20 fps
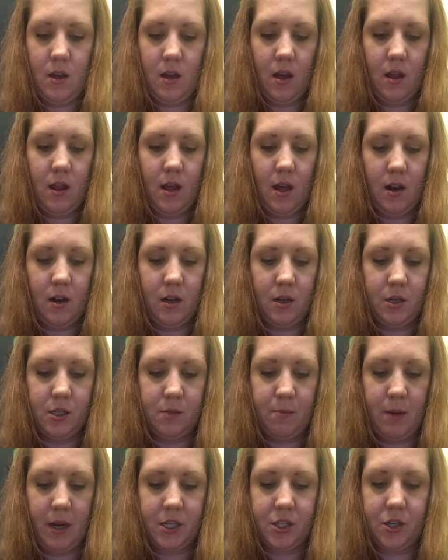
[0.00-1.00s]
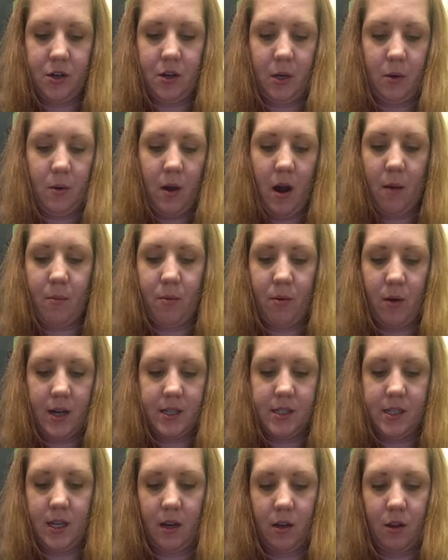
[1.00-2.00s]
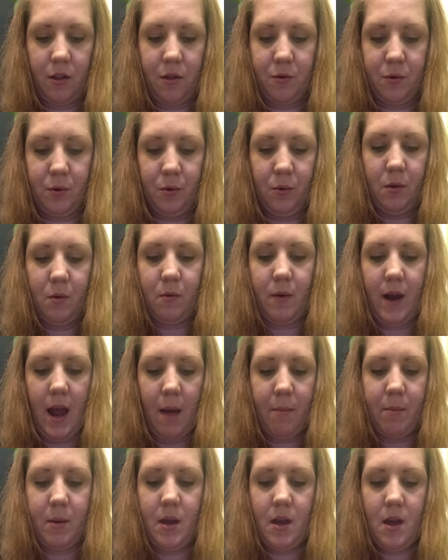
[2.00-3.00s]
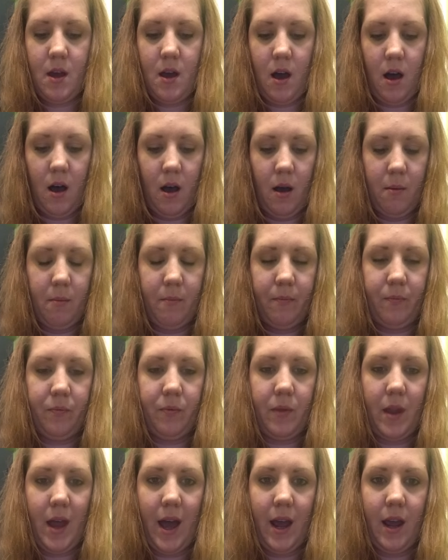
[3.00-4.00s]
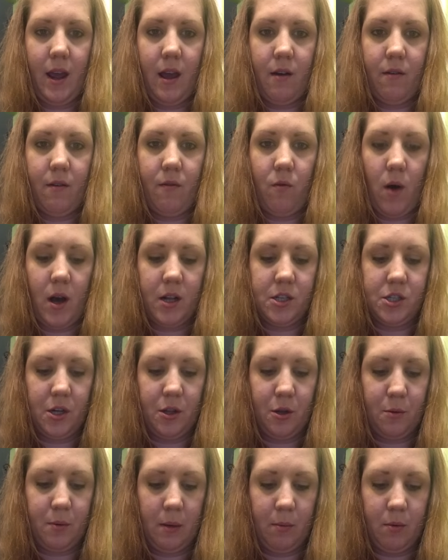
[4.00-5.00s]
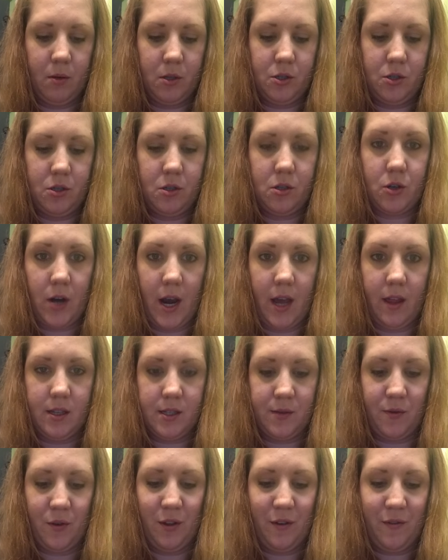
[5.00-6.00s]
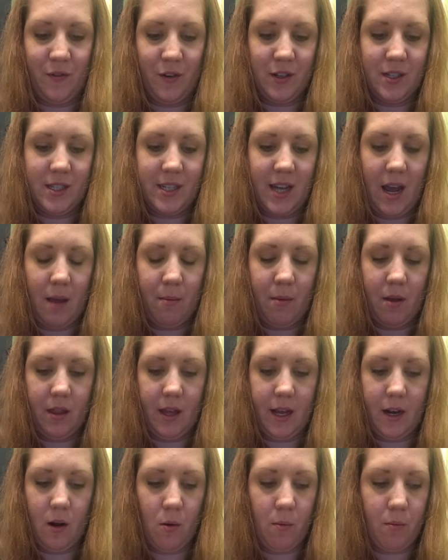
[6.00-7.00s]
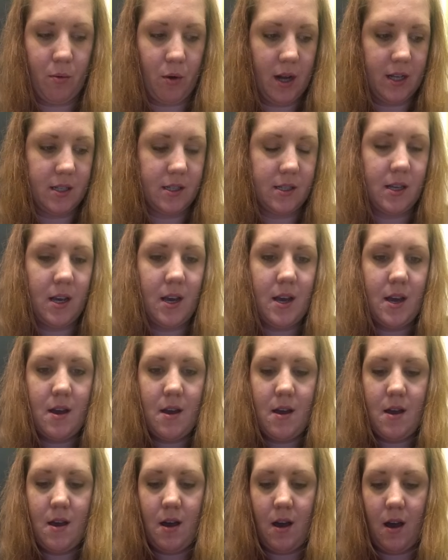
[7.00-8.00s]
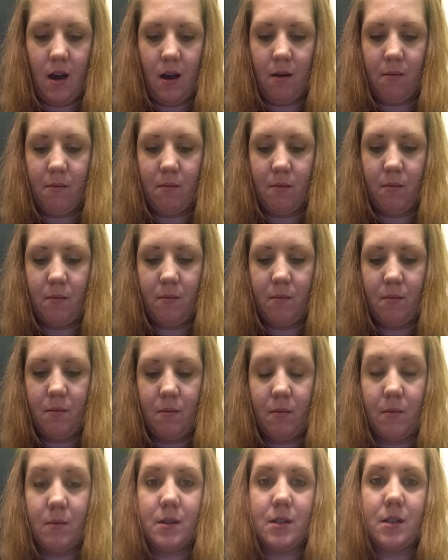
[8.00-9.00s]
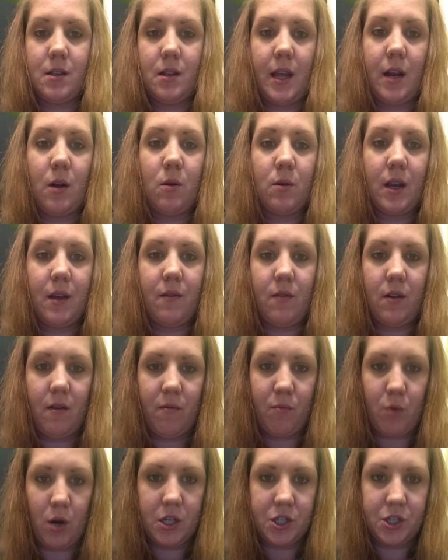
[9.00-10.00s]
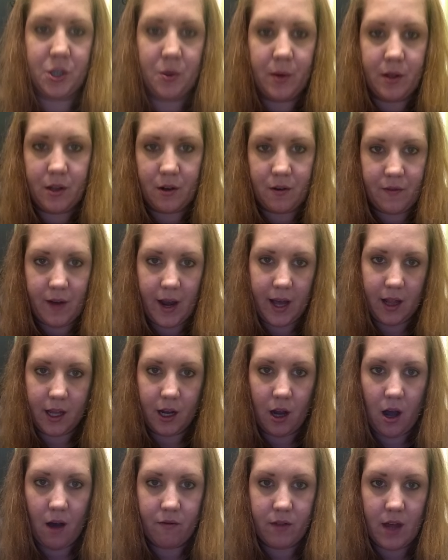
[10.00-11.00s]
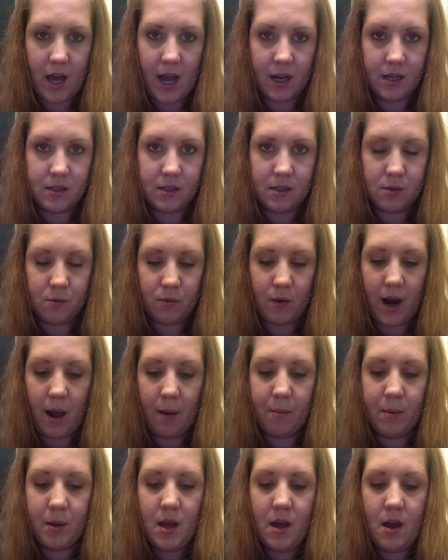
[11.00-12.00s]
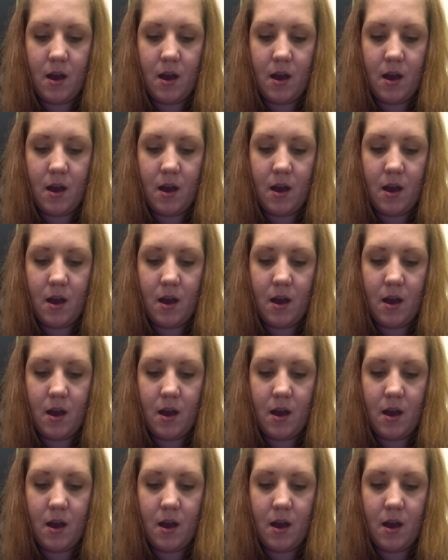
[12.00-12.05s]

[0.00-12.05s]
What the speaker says: And then just make sure you are pressing through the wrap. I have watched other people try this for the first time, and they don't press, they don't give enough pressure when they're filing off the excess wrap.